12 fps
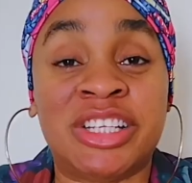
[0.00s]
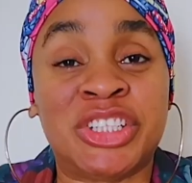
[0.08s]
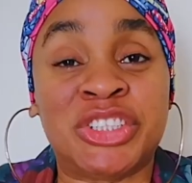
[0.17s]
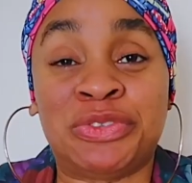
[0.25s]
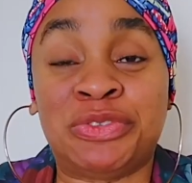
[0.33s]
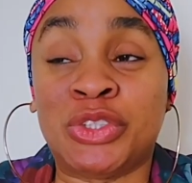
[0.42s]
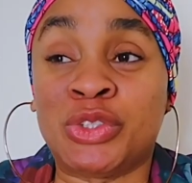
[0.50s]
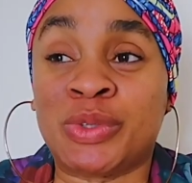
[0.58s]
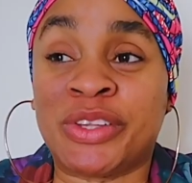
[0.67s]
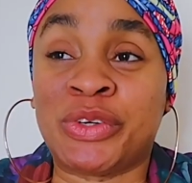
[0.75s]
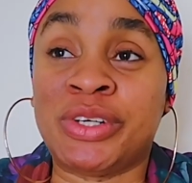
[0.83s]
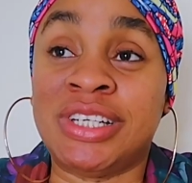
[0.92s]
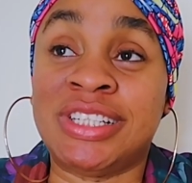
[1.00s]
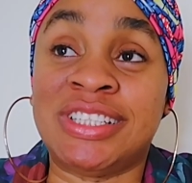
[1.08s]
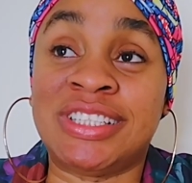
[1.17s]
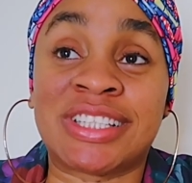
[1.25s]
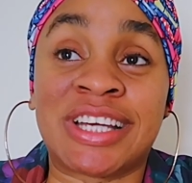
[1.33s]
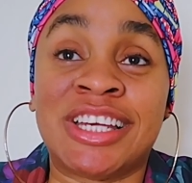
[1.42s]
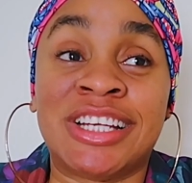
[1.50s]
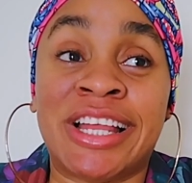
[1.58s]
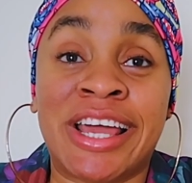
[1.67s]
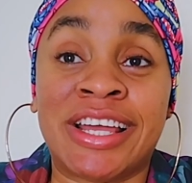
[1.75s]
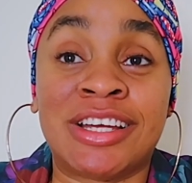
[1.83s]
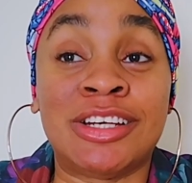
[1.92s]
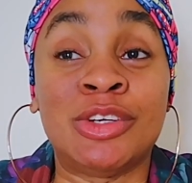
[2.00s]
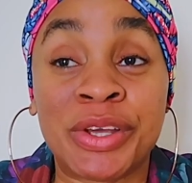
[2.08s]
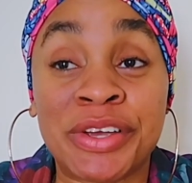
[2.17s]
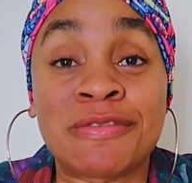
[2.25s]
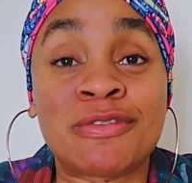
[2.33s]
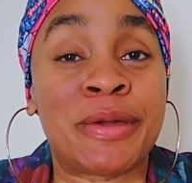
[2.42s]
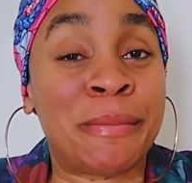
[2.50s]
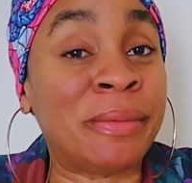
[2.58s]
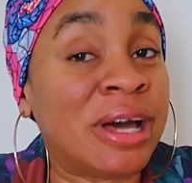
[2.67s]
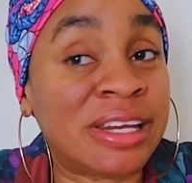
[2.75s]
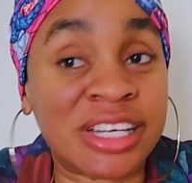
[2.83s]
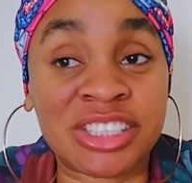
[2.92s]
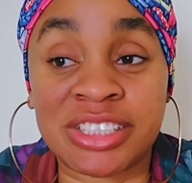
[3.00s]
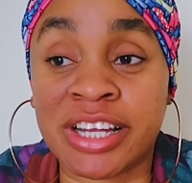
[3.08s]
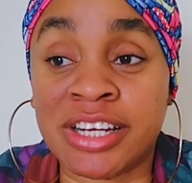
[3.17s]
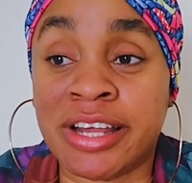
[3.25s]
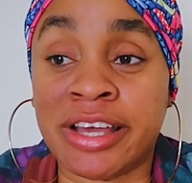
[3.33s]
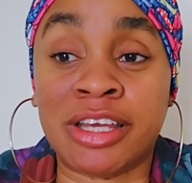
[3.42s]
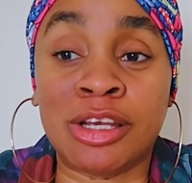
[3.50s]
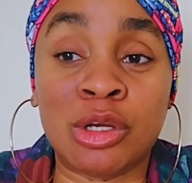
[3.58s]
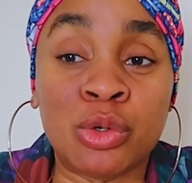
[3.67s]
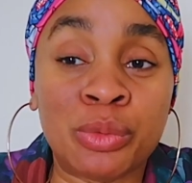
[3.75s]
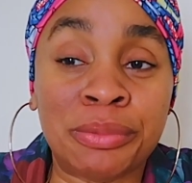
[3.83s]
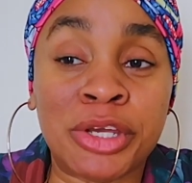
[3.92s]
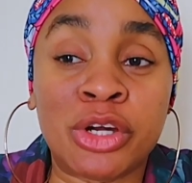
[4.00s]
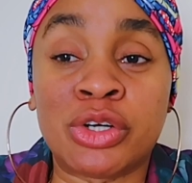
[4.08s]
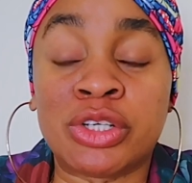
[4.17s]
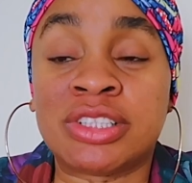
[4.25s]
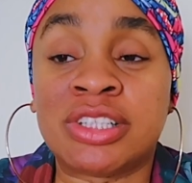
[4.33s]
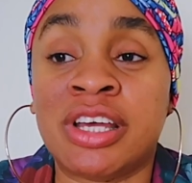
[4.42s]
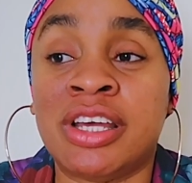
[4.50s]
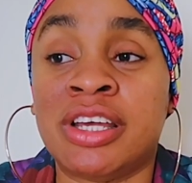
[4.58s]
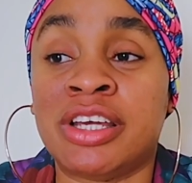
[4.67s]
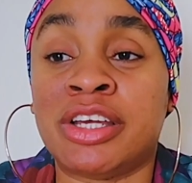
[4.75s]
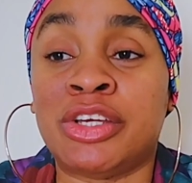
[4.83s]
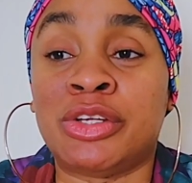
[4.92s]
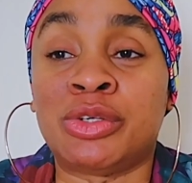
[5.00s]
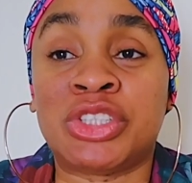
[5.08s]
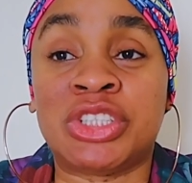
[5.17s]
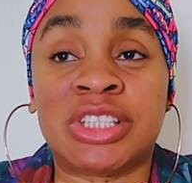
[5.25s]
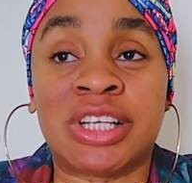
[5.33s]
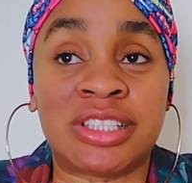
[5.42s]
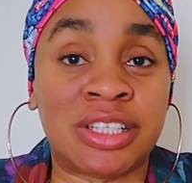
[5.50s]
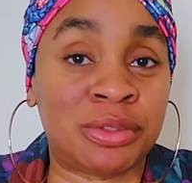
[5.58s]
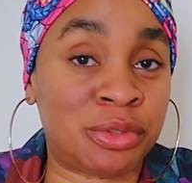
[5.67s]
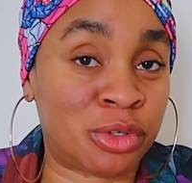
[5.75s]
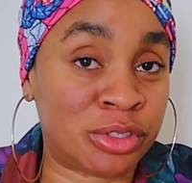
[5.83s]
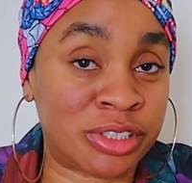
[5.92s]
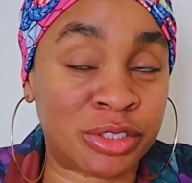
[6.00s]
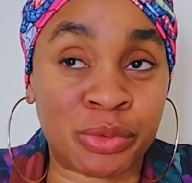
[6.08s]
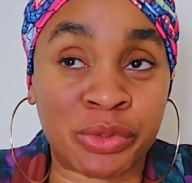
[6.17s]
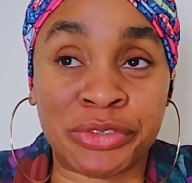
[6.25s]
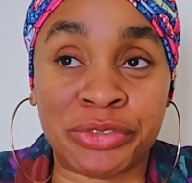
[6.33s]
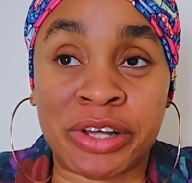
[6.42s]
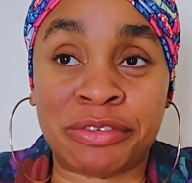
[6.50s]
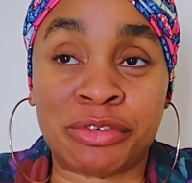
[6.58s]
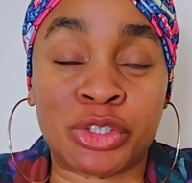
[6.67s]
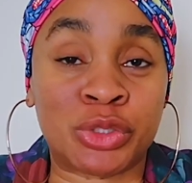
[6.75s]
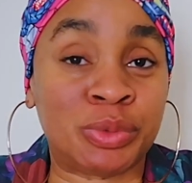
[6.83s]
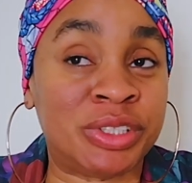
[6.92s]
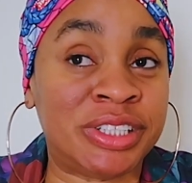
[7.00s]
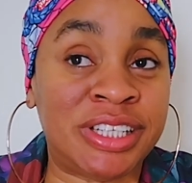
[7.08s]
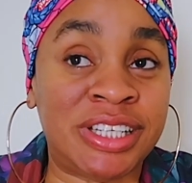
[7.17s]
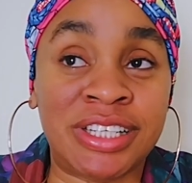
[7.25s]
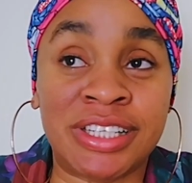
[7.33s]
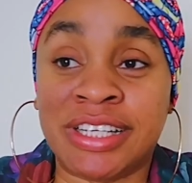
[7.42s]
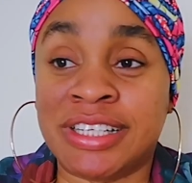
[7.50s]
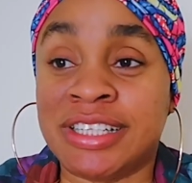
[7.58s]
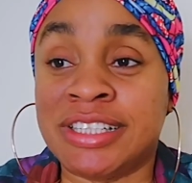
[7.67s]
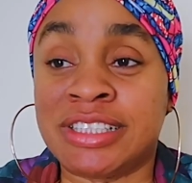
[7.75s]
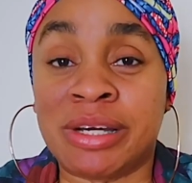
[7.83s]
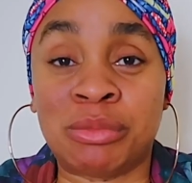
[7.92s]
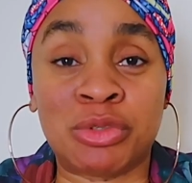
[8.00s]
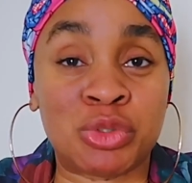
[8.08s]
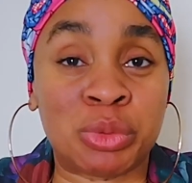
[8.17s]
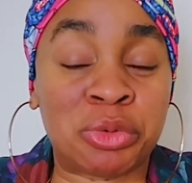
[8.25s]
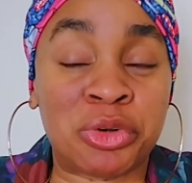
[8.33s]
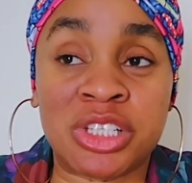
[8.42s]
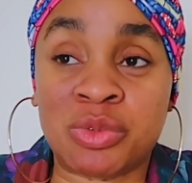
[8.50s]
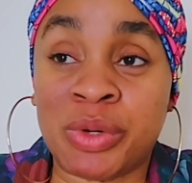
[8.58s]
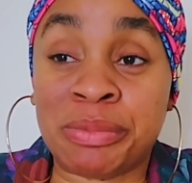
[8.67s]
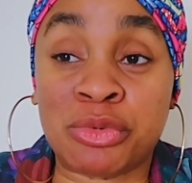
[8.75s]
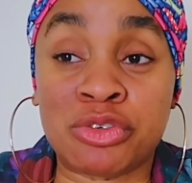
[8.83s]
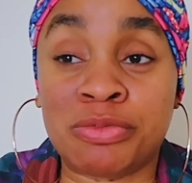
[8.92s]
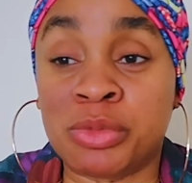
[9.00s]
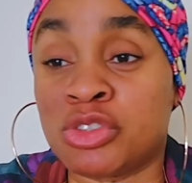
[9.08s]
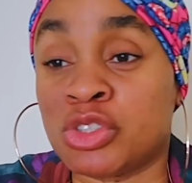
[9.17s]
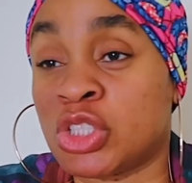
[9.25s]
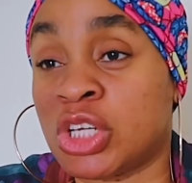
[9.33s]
then she feels Watoni is kind of like looking for a man, and she's kind of like alone because, you know, she started all this one at first with the Kid and later moved to Prince. When Prince moved to